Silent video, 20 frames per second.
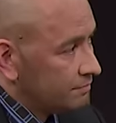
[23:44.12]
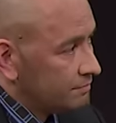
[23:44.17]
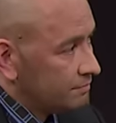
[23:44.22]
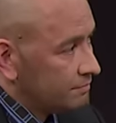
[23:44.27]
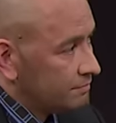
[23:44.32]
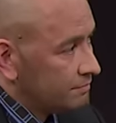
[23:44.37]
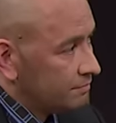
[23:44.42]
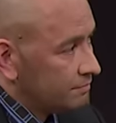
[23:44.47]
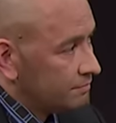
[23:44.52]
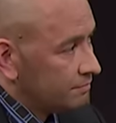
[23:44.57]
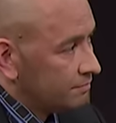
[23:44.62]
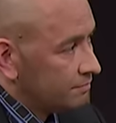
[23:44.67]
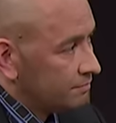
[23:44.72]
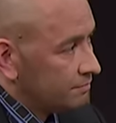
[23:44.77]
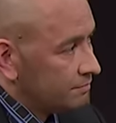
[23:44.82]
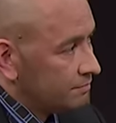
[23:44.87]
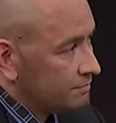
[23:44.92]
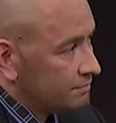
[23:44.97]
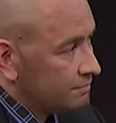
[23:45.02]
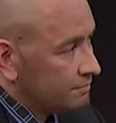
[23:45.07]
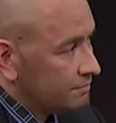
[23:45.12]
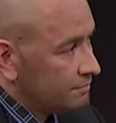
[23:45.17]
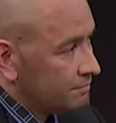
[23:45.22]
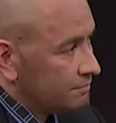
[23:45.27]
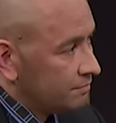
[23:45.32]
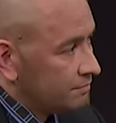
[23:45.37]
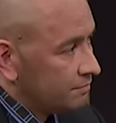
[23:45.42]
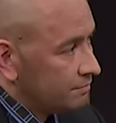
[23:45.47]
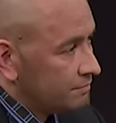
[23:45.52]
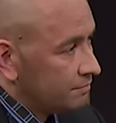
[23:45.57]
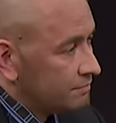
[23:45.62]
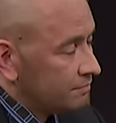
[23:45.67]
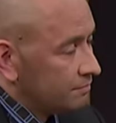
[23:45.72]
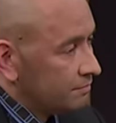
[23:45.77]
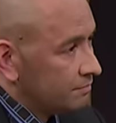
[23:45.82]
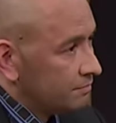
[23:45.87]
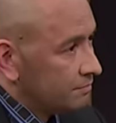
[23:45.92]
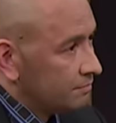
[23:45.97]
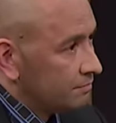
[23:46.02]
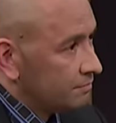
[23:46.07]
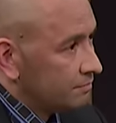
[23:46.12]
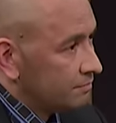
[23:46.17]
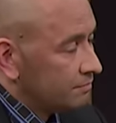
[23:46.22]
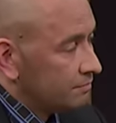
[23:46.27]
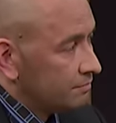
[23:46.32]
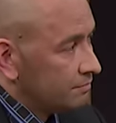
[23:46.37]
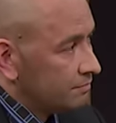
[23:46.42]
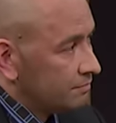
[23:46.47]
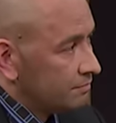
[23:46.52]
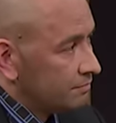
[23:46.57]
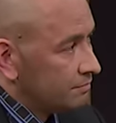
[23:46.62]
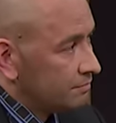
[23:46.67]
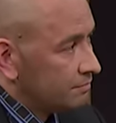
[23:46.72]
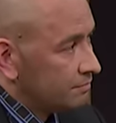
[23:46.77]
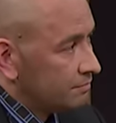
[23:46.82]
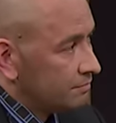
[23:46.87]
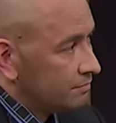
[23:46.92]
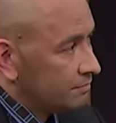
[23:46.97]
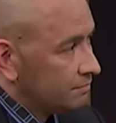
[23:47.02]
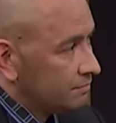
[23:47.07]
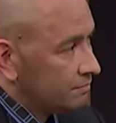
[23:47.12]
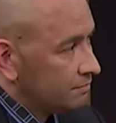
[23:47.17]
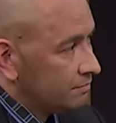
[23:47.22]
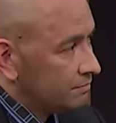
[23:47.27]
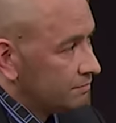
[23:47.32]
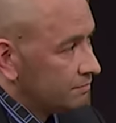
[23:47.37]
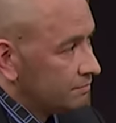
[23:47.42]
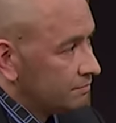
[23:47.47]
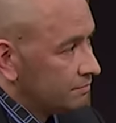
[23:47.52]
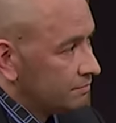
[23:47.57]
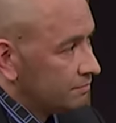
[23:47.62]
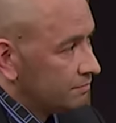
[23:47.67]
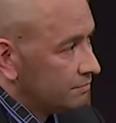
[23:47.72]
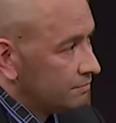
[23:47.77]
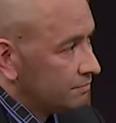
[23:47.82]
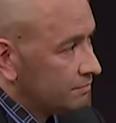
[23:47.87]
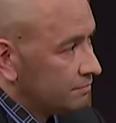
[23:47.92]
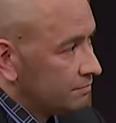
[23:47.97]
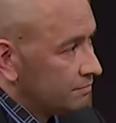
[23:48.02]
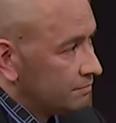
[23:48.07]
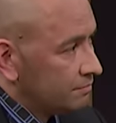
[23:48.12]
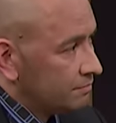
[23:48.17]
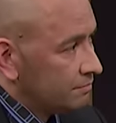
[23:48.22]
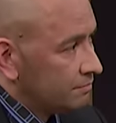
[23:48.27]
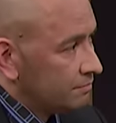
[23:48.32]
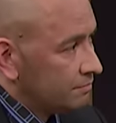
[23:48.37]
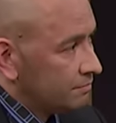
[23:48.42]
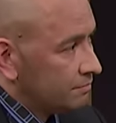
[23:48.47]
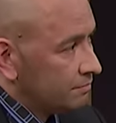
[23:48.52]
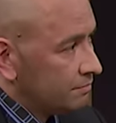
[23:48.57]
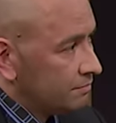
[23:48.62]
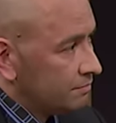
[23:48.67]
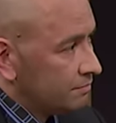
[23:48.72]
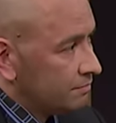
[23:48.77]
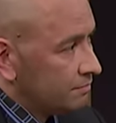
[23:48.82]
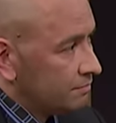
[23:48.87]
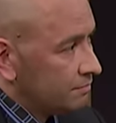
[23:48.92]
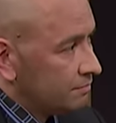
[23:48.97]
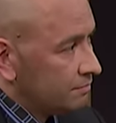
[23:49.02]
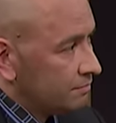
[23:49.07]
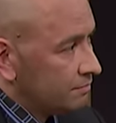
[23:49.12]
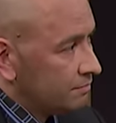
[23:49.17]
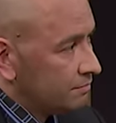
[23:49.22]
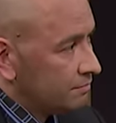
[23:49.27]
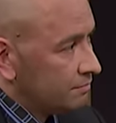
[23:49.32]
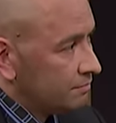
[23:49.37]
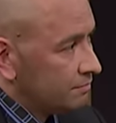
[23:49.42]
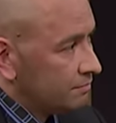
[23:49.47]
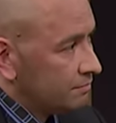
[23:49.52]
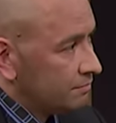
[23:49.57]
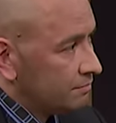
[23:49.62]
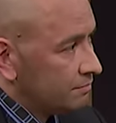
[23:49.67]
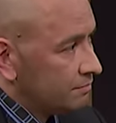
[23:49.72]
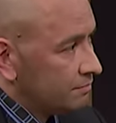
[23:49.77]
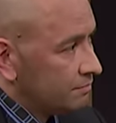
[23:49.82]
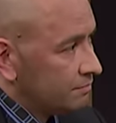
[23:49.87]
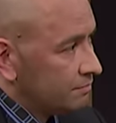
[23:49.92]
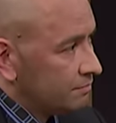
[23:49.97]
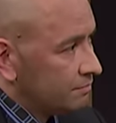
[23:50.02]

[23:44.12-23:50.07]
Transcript: The person shown says nothing.